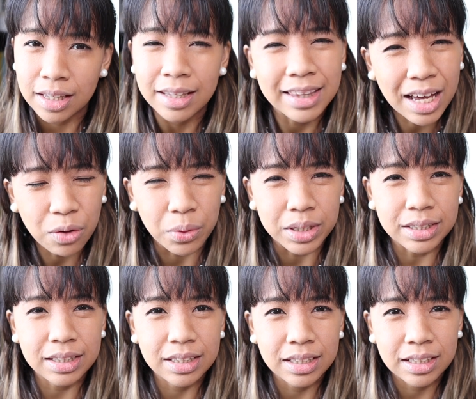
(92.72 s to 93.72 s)
Now what?
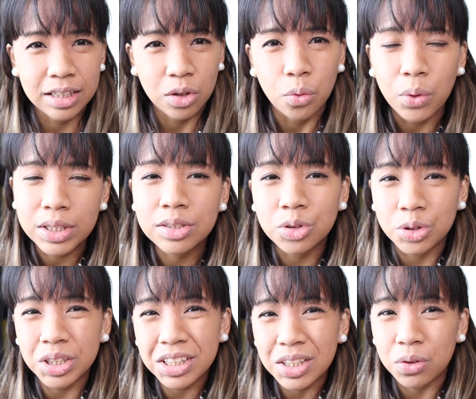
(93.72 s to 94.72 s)
What's
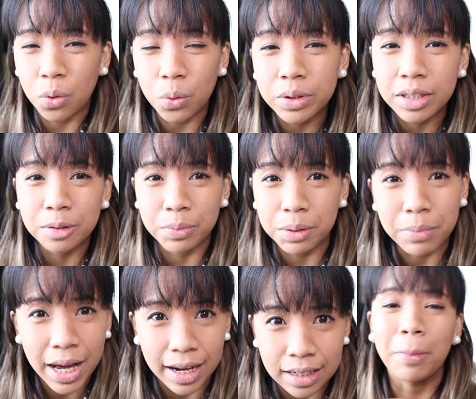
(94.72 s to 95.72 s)
really holding me
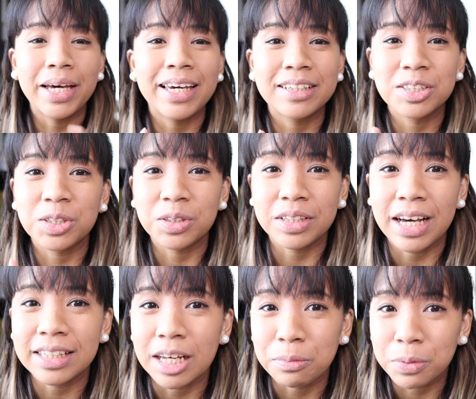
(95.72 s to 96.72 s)
back? My answer to
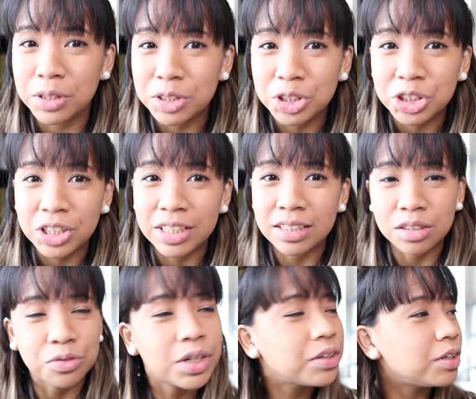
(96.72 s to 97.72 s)
that, I'm pretty sure, is
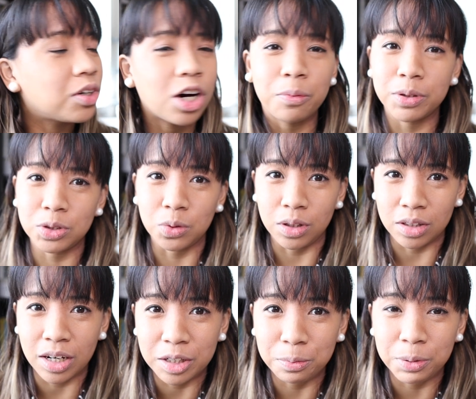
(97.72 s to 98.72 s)
very common to a
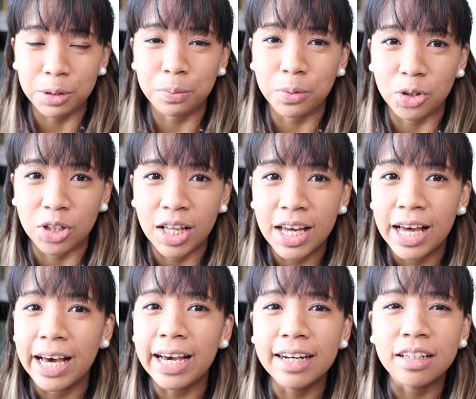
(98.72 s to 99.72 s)
lot of people.
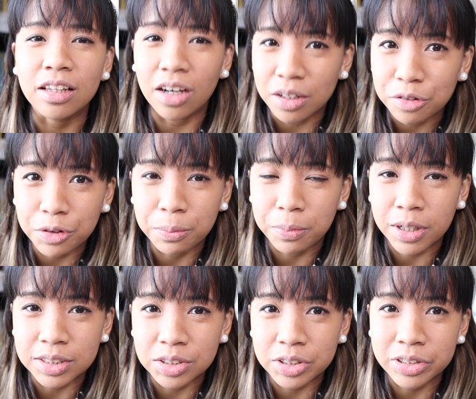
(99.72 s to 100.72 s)
I had a lot of
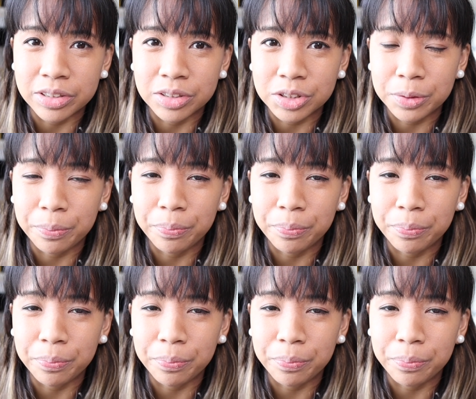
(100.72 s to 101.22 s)
imposter syndrome.